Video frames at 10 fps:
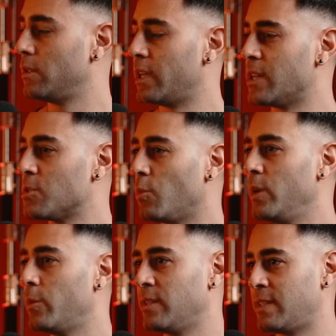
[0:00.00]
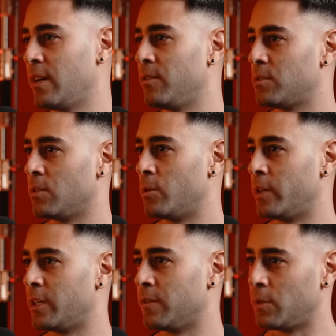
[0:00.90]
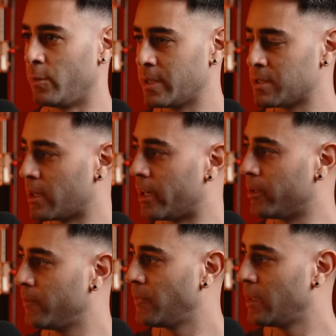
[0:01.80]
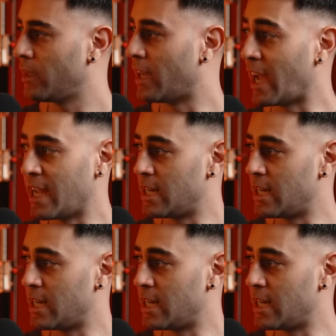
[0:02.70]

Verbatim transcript: Yeah, so we went down to Hua Hin a few weeks ago, and I had